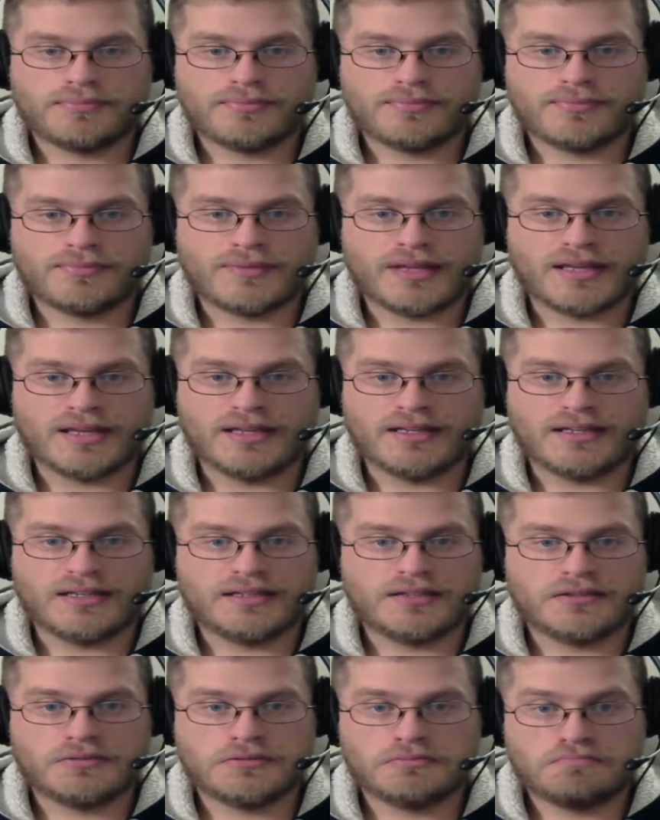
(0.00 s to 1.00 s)

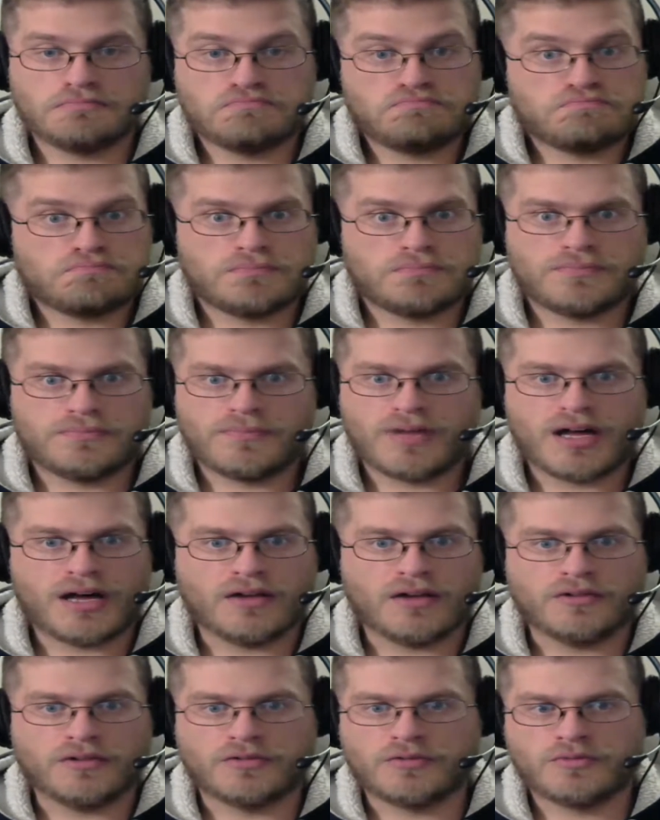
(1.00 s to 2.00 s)
like,
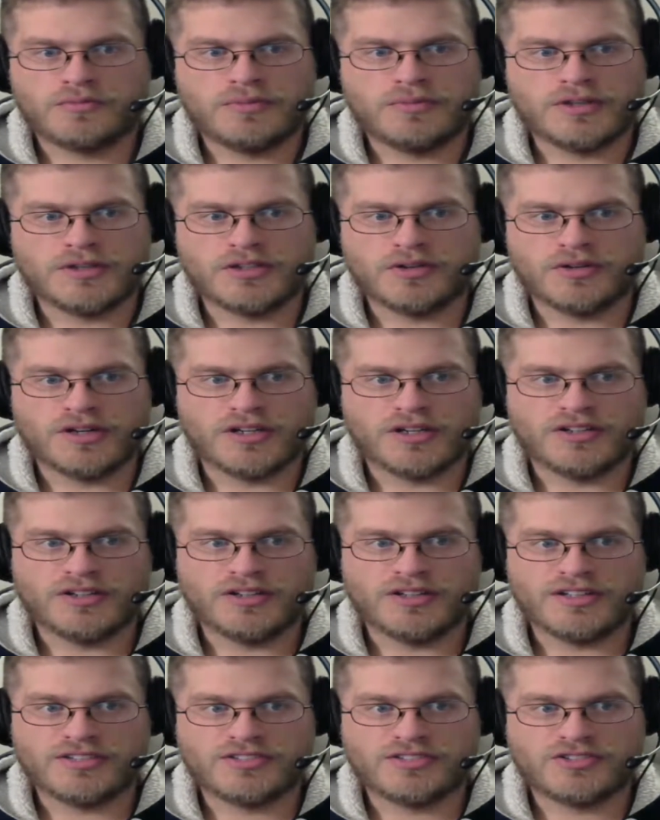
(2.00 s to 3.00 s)
I'll be doing at
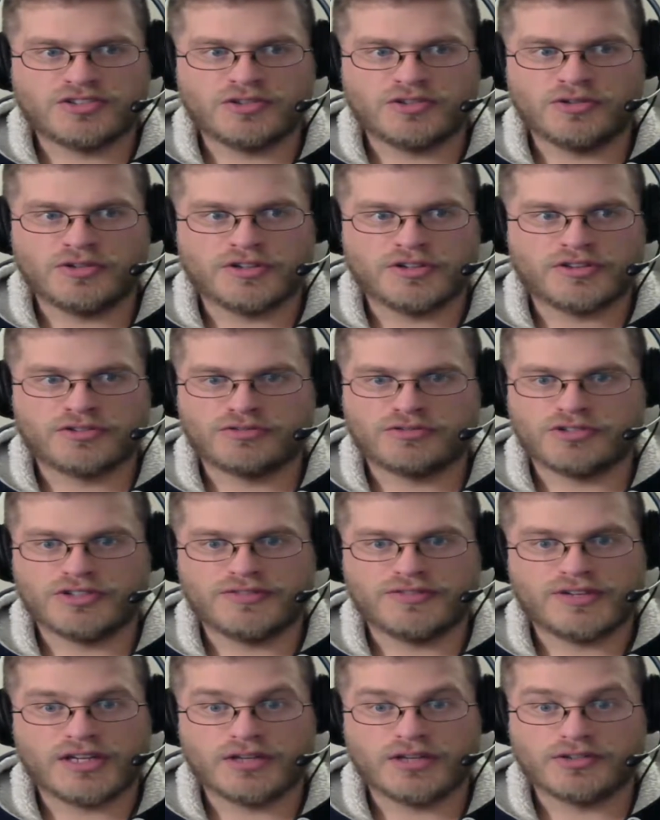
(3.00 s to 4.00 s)
least two to three
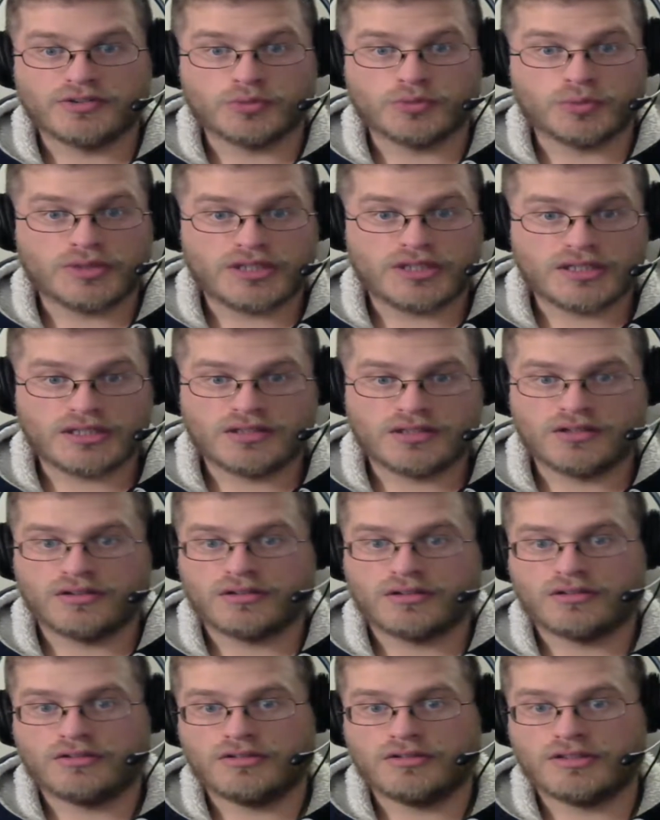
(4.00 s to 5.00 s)
videos a week, not
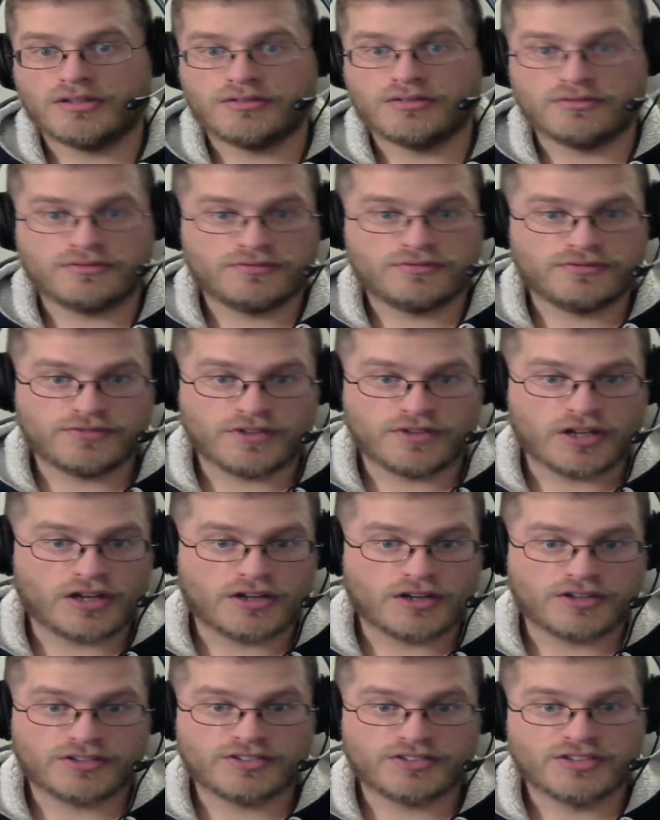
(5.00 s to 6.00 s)
including
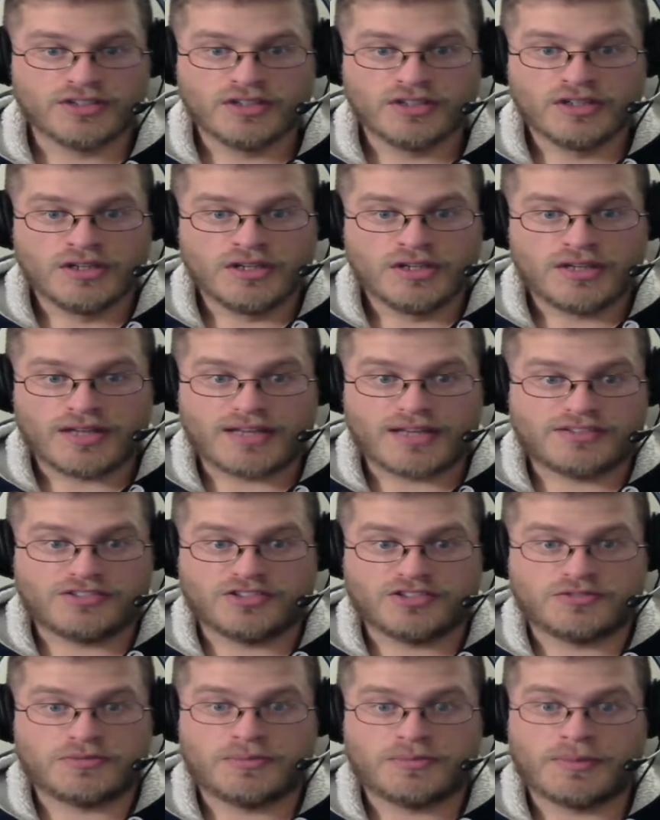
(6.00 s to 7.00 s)
vlogs. That's
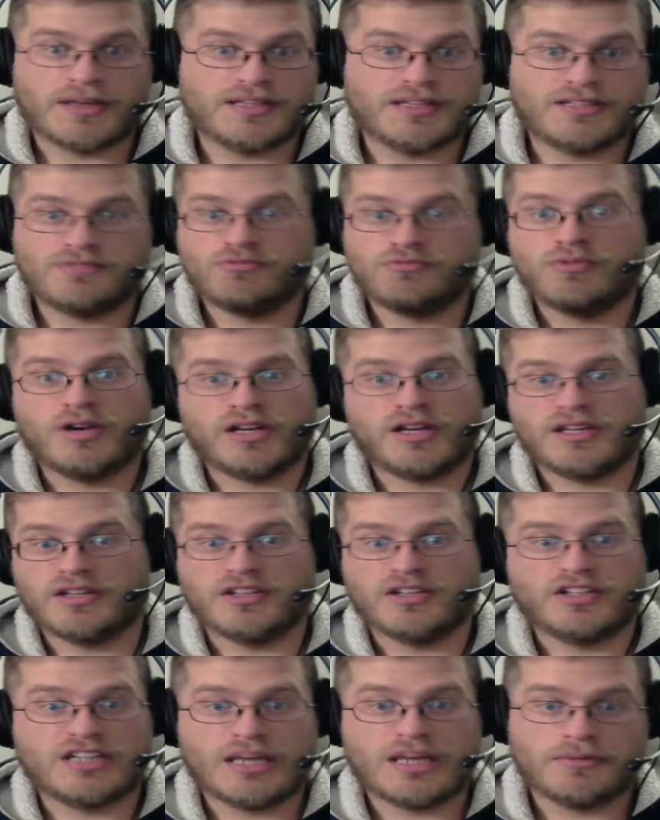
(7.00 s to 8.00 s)
just my regular
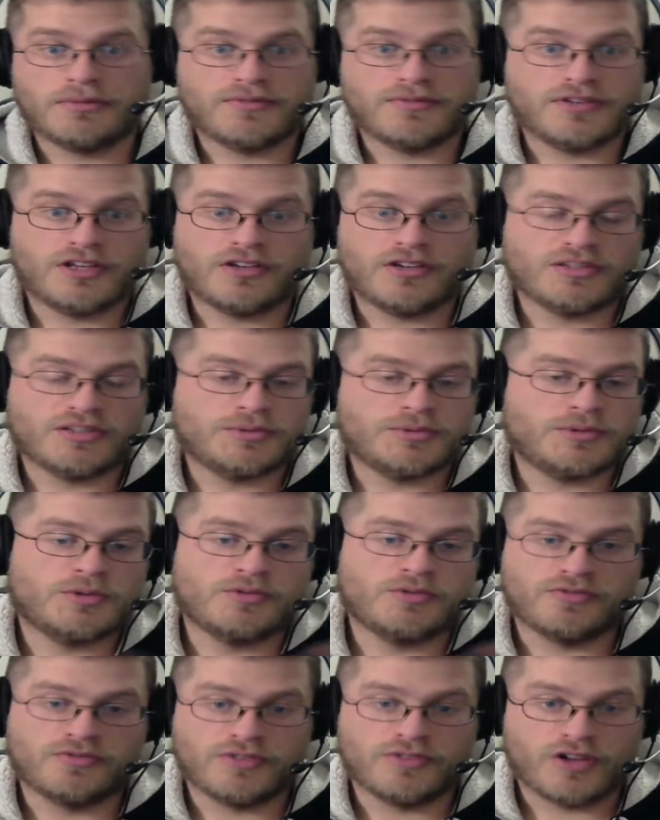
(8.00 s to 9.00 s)
gaming videos. I'll be
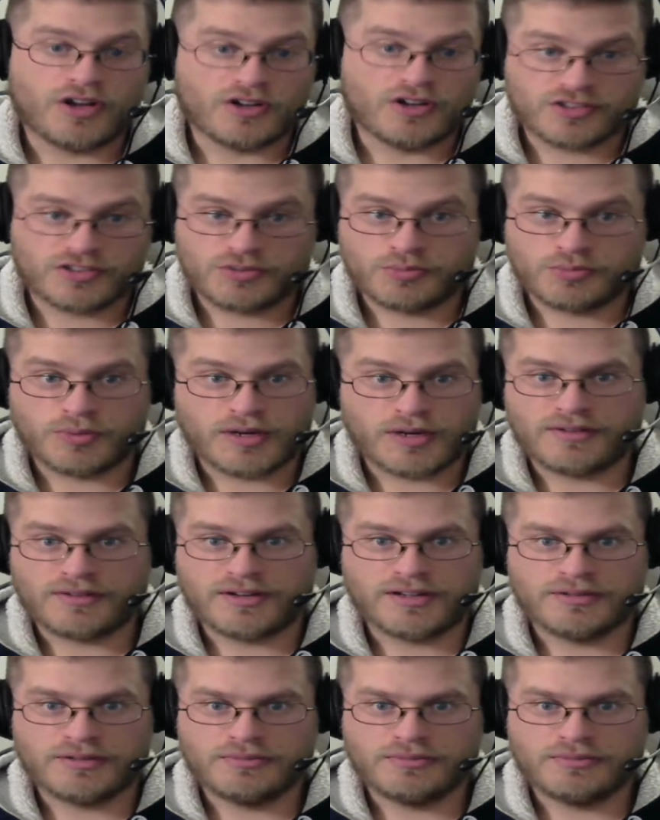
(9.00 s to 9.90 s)
doing vlogs whenever I,